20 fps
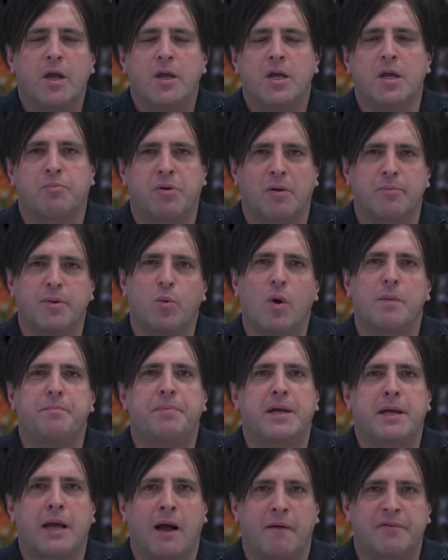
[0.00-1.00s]
you probably won't
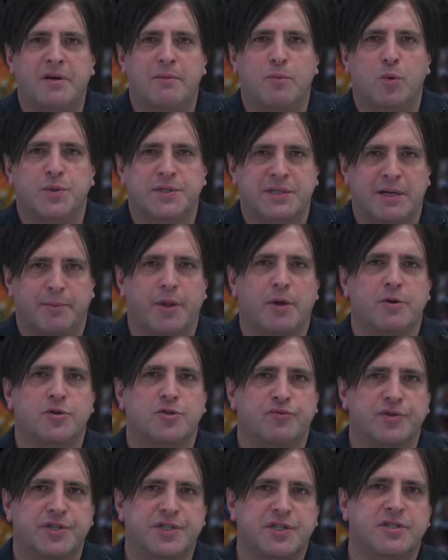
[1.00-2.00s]
be comfortable with some of those
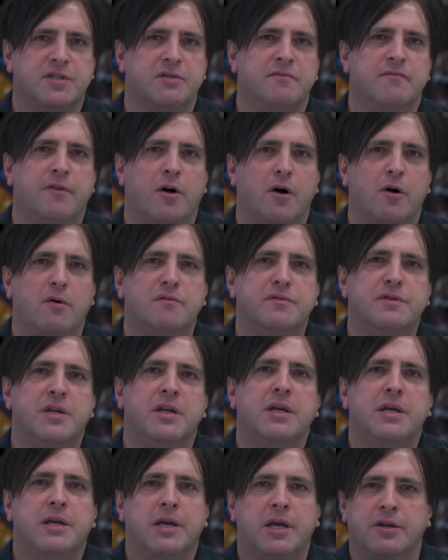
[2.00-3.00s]
risks involved
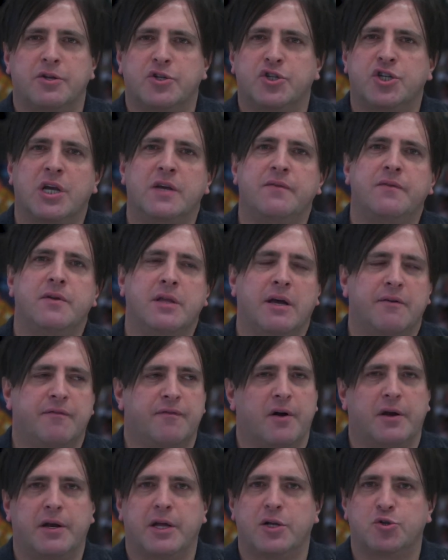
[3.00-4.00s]
in achieving that
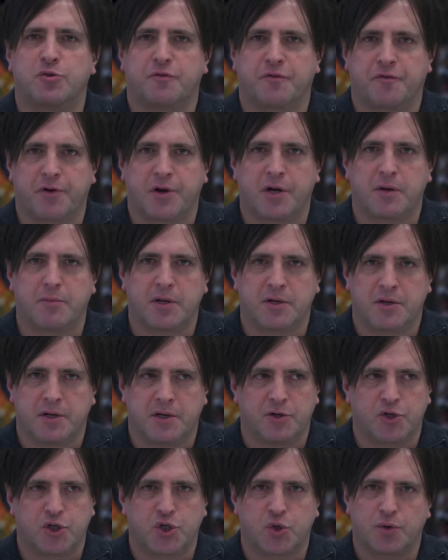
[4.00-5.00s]
financial freedom
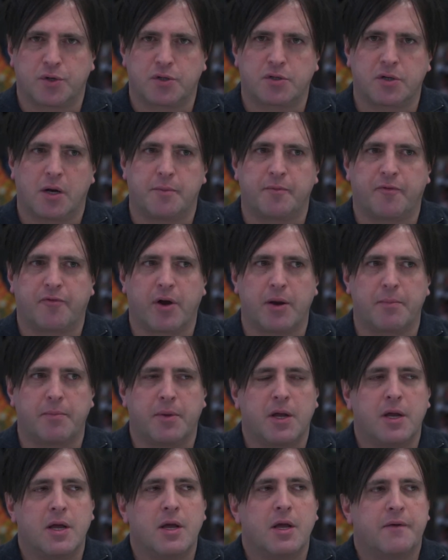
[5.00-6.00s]
in a shorter time frame.
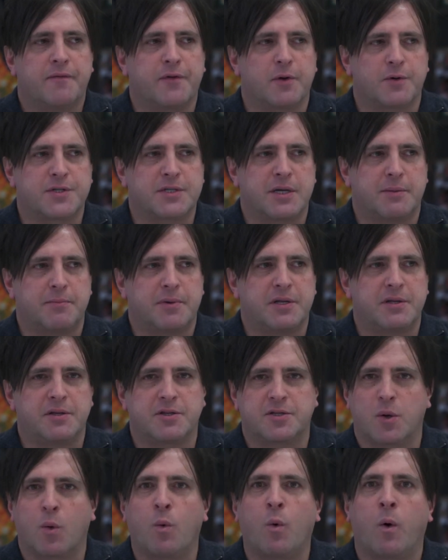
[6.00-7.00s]
If you're somebody
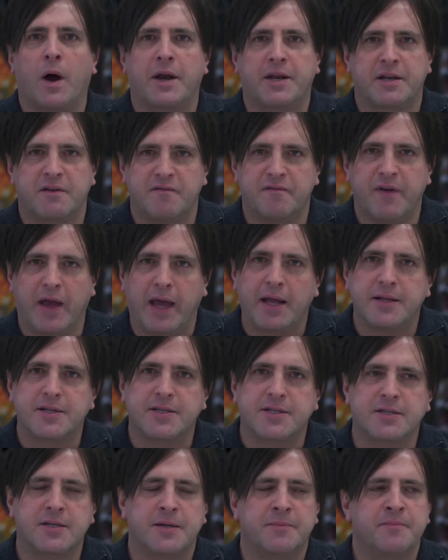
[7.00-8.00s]
that's quite
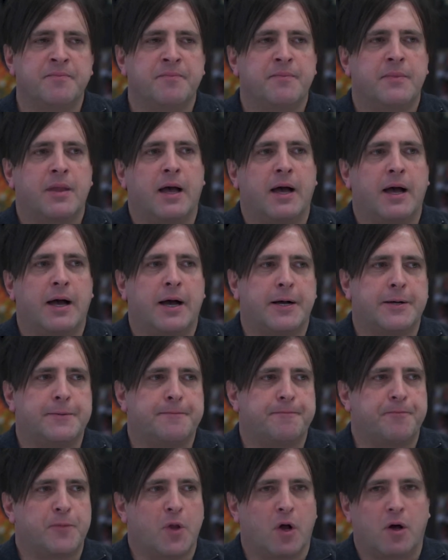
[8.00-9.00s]
advanced,
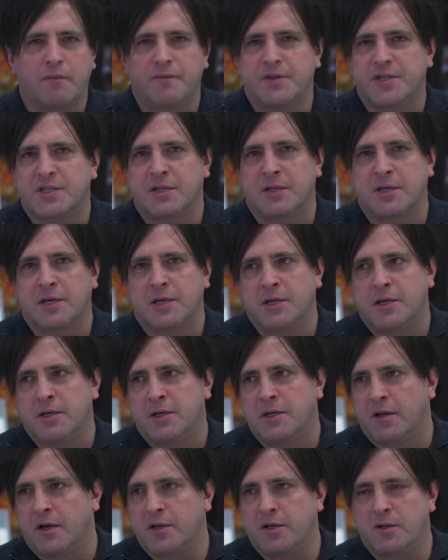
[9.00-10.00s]
obviously
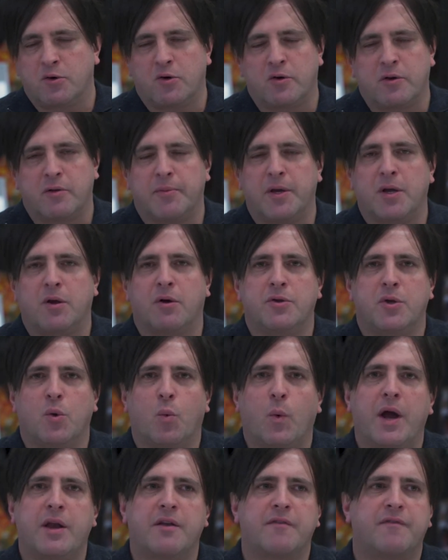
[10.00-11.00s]
you'd already be on your
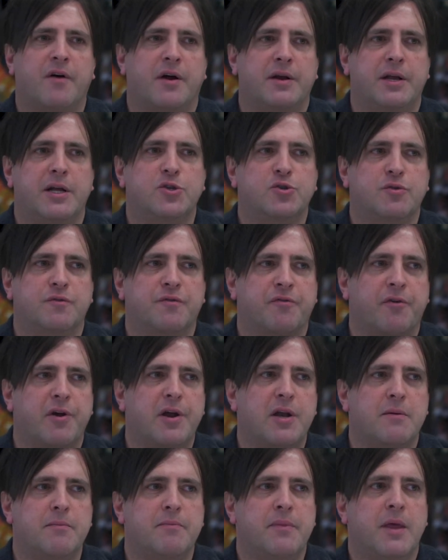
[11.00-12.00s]
way to financial
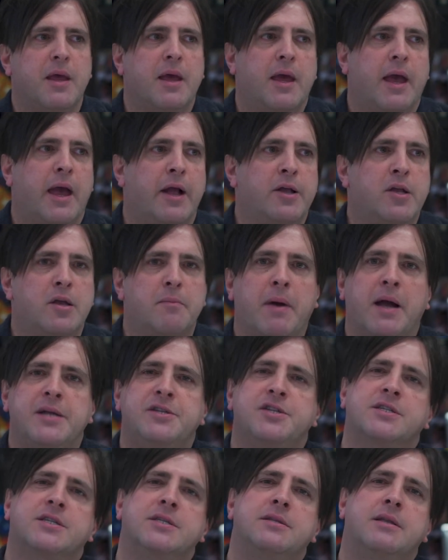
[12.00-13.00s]
freedom, and you may
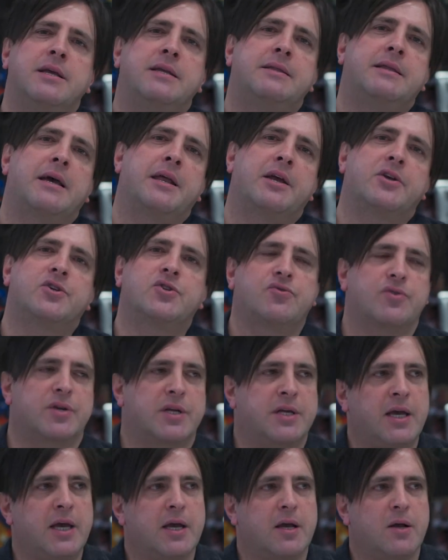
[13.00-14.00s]
just need that extra
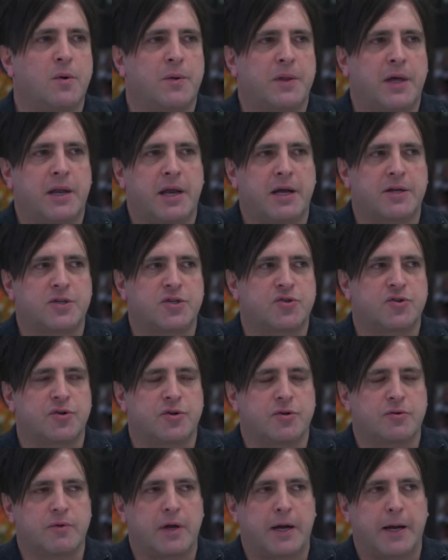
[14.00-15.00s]
kick or that
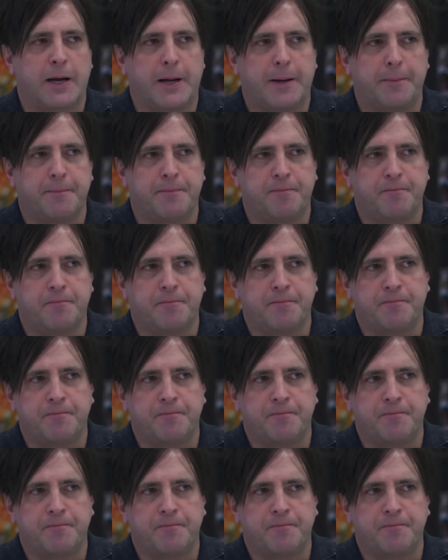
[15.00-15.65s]
extra